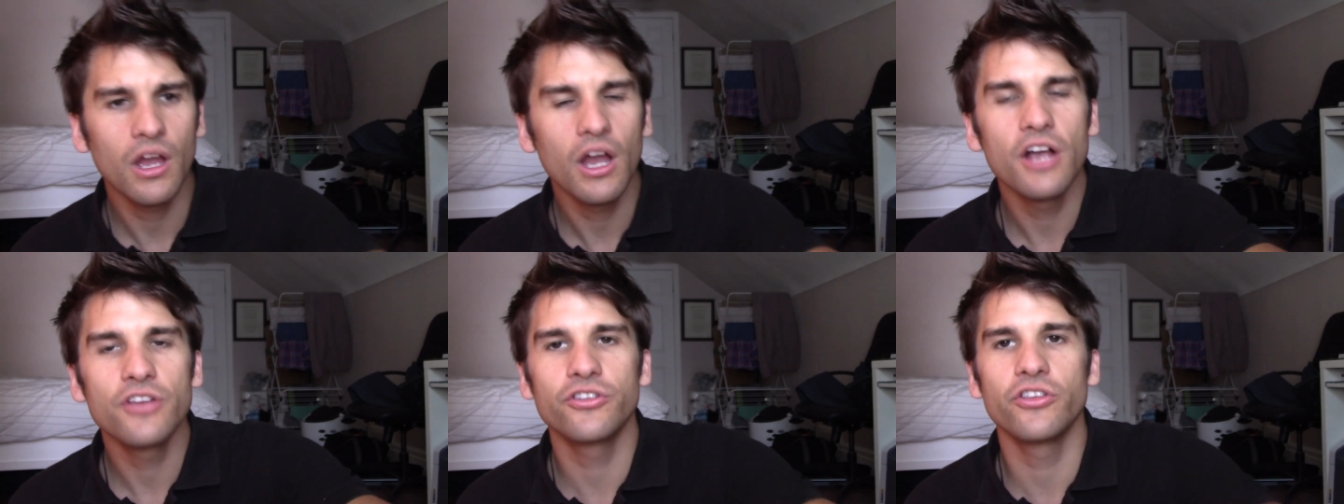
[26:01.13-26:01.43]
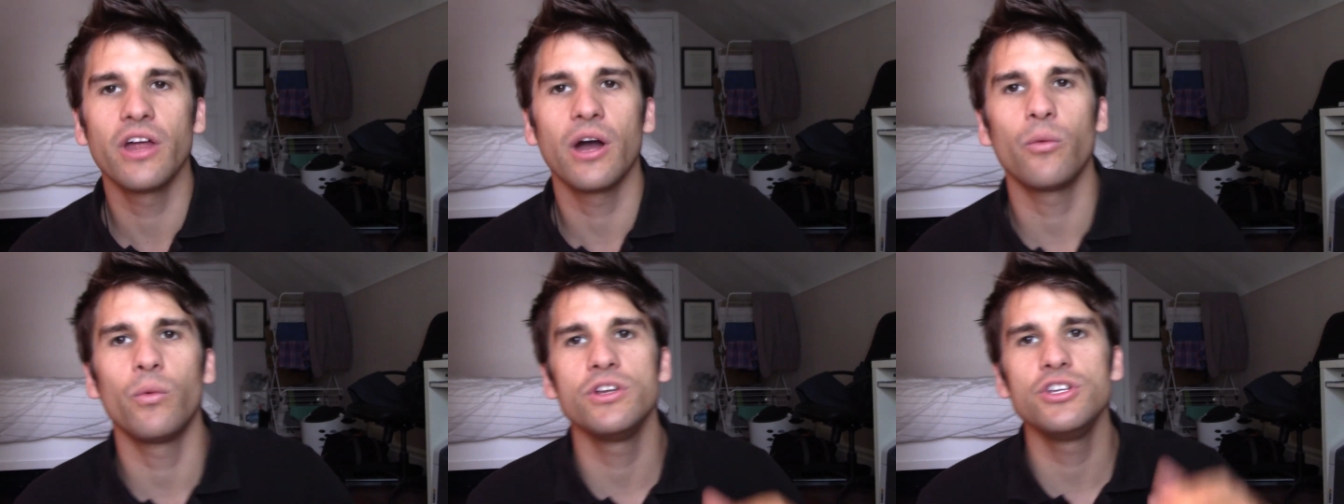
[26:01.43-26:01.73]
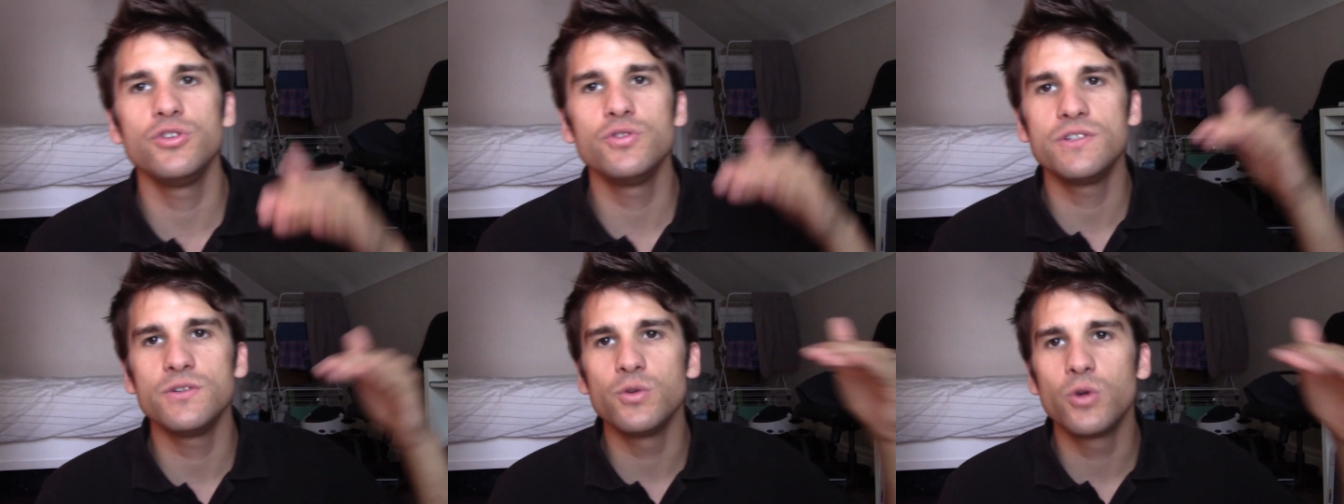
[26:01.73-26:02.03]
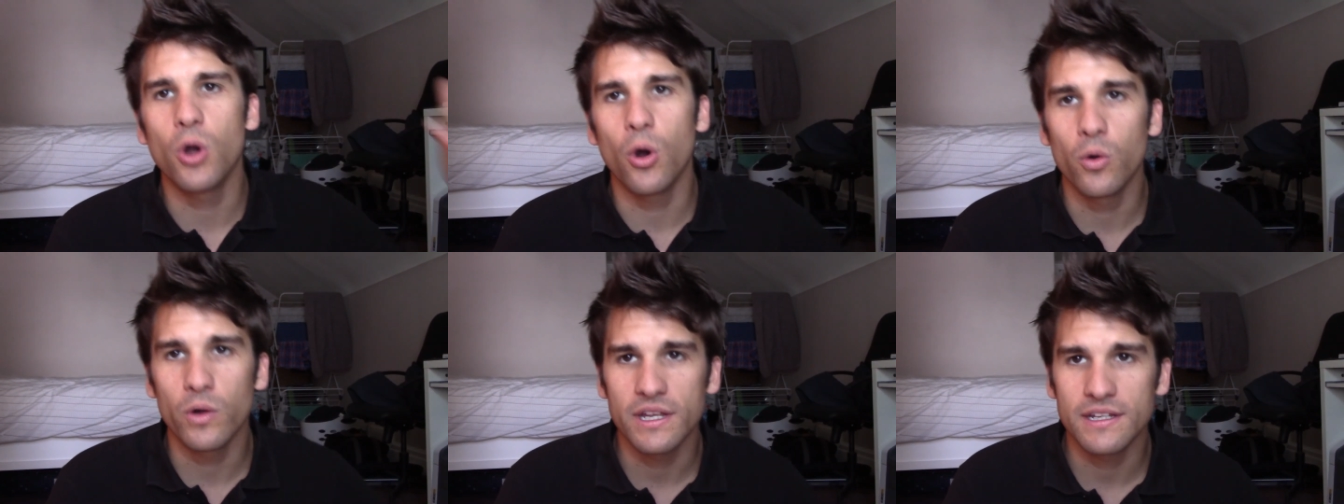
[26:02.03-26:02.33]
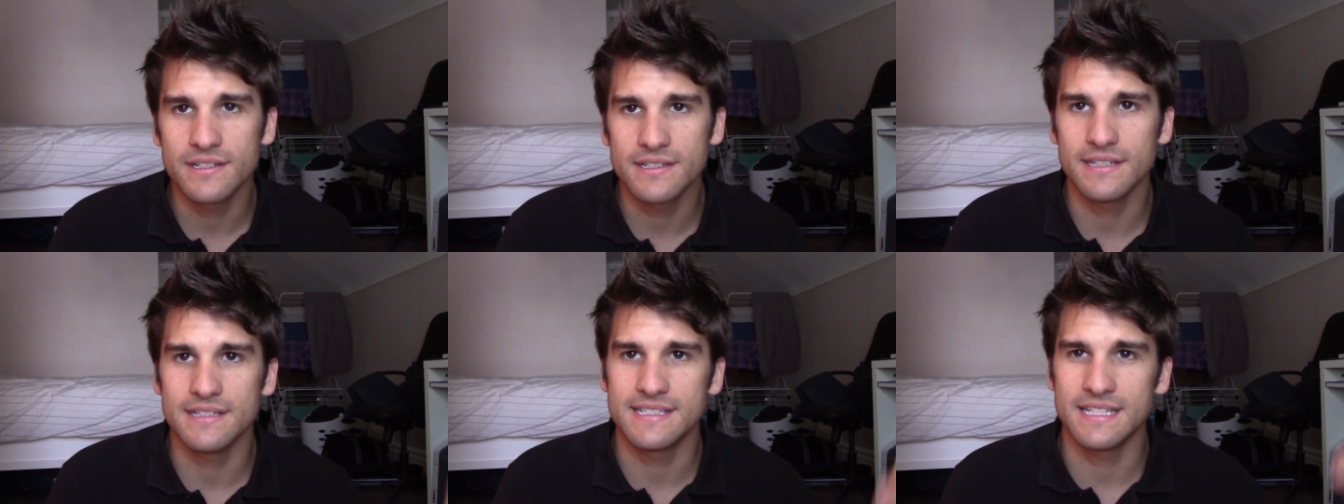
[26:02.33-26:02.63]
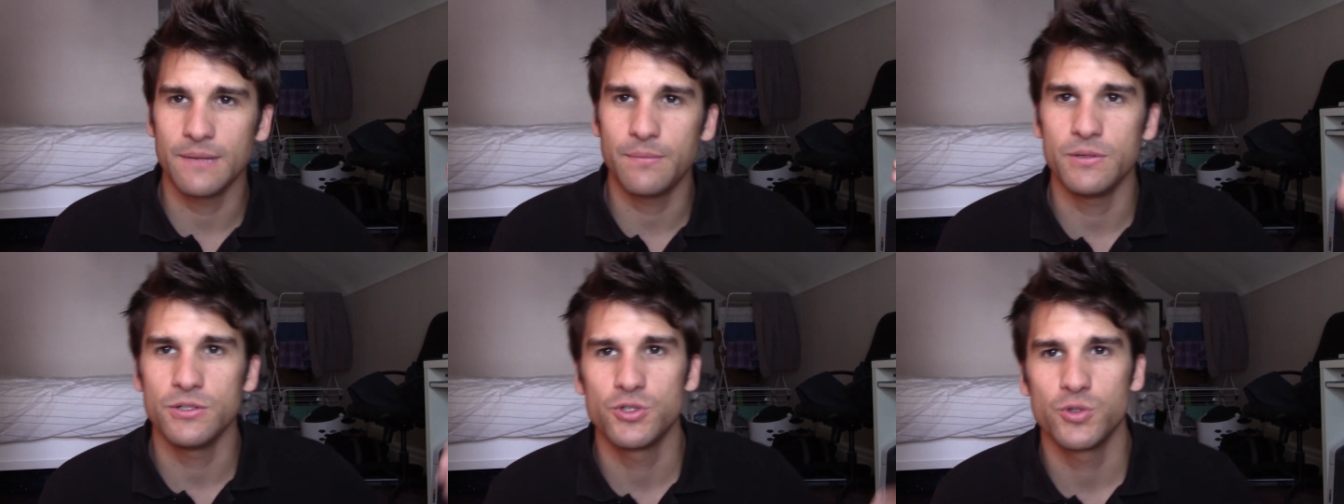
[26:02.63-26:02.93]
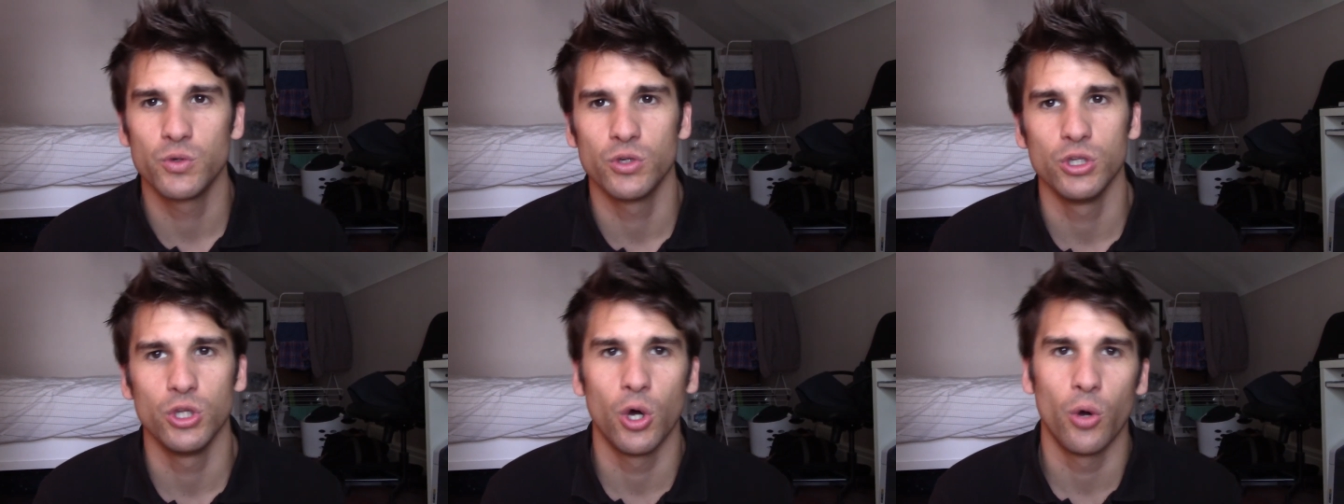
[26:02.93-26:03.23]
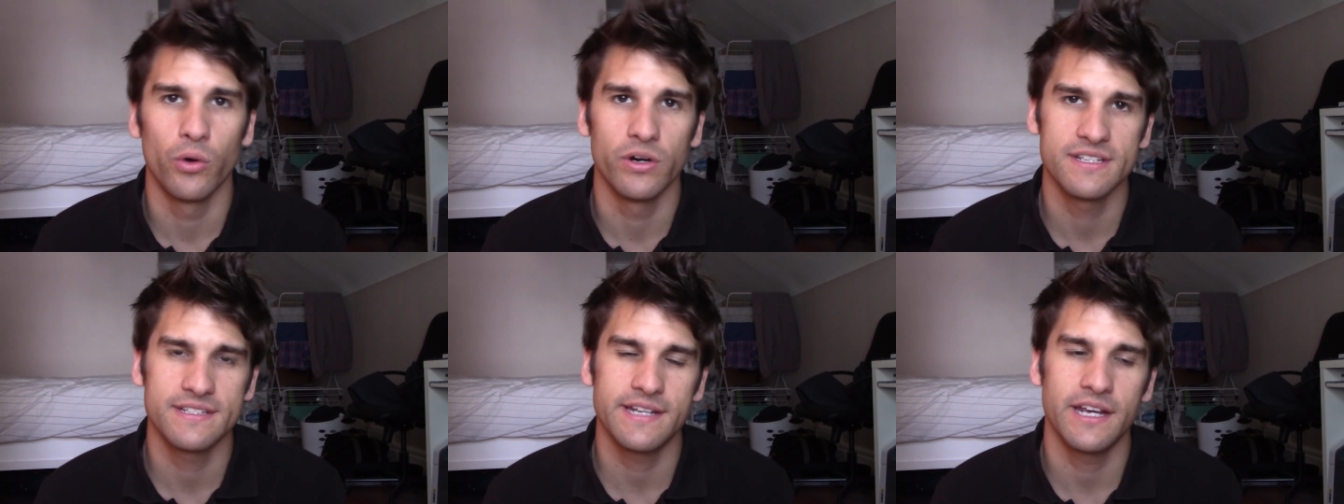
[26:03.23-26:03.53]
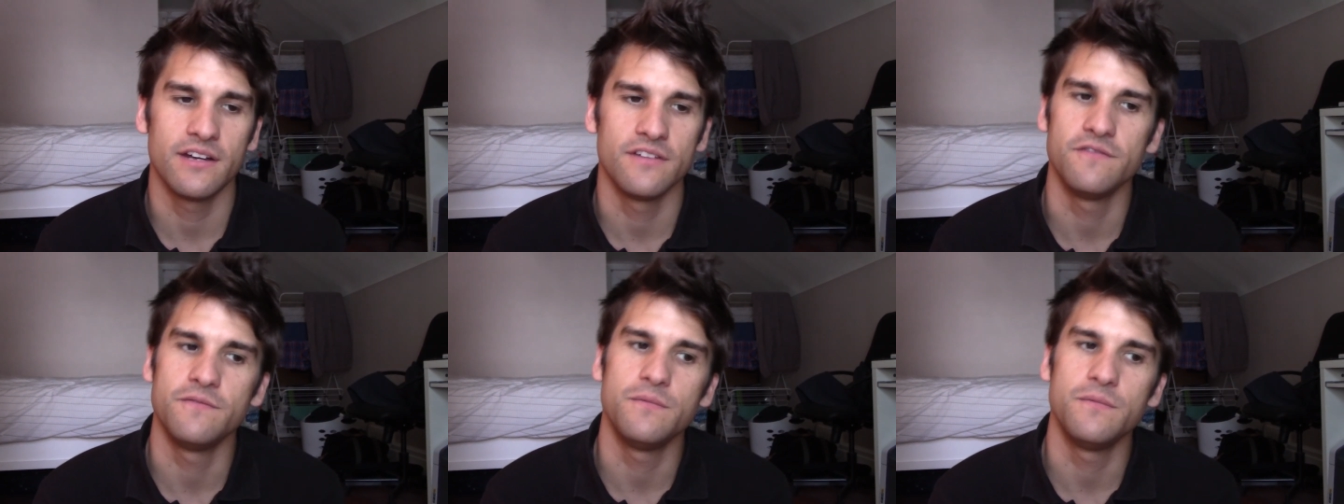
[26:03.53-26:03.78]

So that when you do go and dip into a lower state of